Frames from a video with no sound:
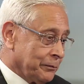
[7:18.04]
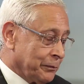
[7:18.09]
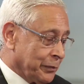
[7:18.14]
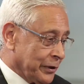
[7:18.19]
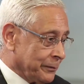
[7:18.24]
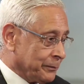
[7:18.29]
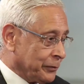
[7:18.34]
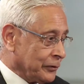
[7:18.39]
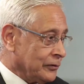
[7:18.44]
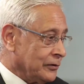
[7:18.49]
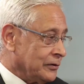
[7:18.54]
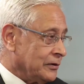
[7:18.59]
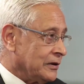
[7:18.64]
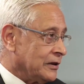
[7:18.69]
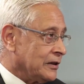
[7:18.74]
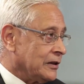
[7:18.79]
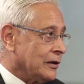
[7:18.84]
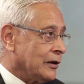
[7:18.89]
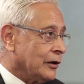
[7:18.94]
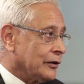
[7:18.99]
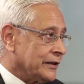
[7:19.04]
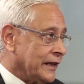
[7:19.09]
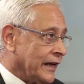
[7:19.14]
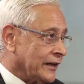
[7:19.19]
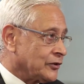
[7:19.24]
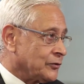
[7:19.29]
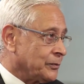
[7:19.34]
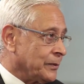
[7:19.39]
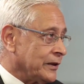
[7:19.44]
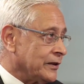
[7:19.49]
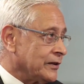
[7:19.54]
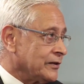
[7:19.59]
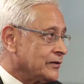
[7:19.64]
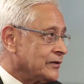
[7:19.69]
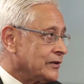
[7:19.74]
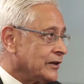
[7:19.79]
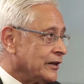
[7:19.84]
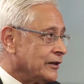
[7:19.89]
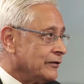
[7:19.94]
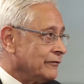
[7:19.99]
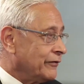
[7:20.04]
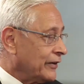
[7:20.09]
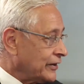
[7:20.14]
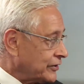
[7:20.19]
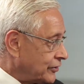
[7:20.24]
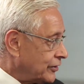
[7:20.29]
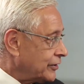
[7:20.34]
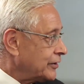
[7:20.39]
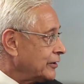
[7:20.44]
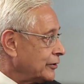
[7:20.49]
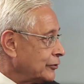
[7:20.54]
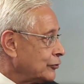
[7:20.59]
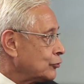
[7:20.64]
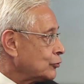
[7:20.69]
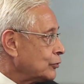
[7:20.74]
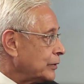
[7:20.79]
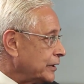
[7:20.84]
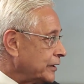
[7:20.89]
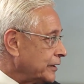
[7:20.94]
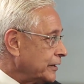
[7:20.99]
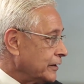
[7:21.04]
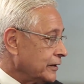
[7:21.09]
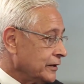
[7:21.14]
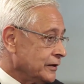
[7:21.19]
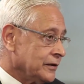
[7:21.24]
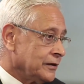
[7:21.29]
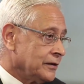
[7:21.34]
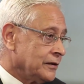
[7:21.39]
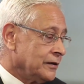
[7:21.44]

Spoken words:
People, taxpayers invested into India